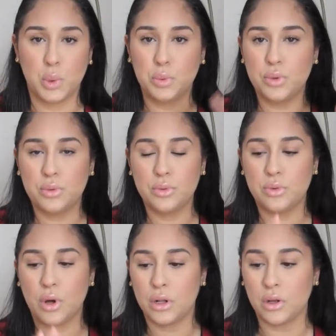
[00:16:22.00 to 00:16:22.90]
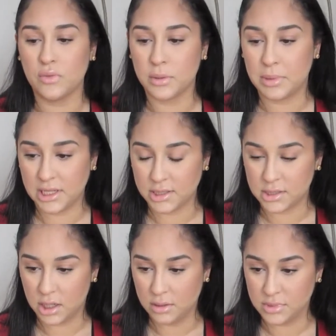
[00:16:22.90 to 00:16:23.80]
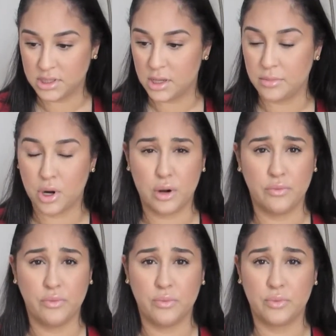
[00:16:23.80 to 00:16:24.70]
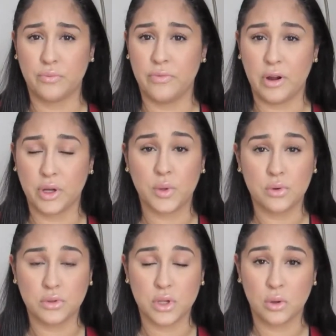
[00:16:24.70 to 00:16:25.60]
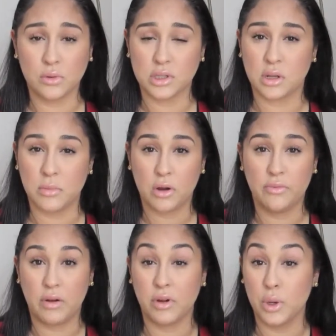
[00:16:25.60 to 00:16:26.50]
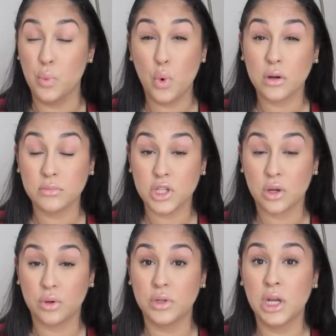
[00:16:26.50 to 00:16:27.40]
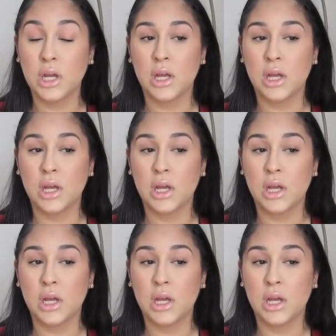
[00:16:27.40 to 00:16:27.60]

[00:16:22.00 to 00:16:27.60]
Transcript: all over the place. Some are very cool tone, some are very warm tone.